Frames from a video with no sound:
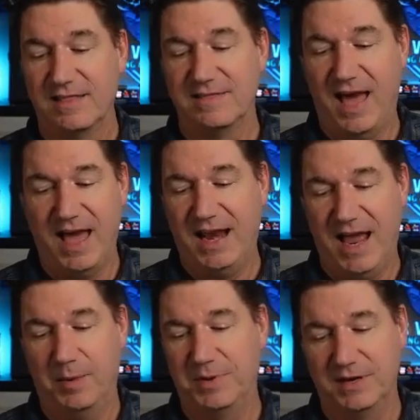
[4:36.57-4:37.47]
that
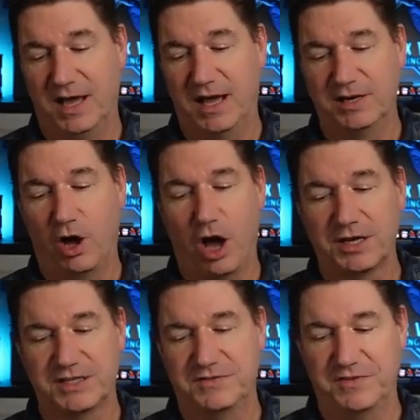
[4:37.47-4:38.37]
happened on
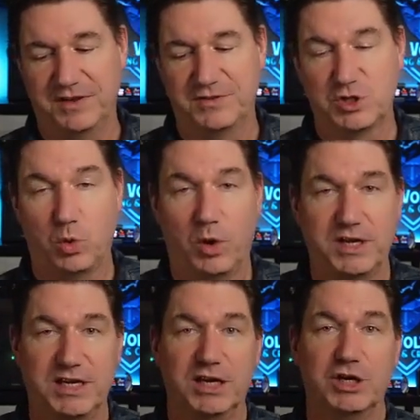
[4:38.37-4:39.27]
August 5th,
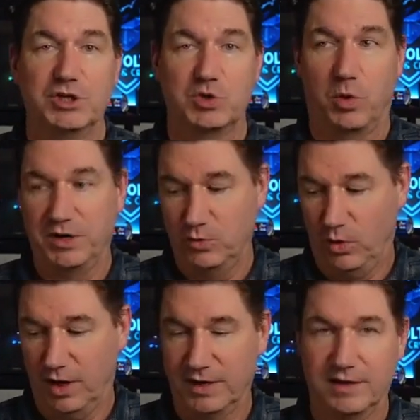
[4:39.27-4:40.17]

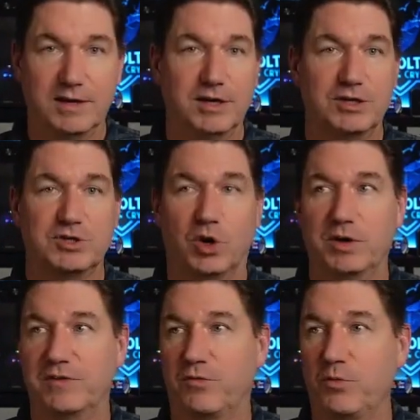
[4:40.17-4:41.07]
2021. So
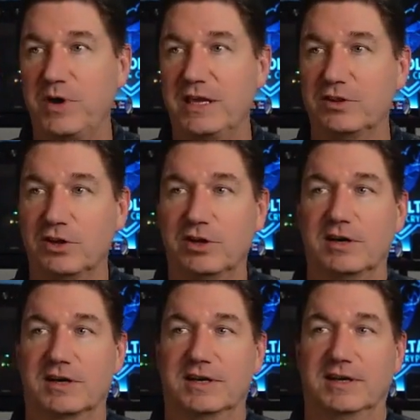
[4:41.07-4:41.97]
if we
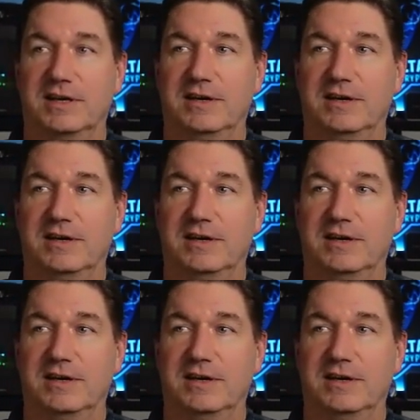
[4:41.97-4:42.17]
look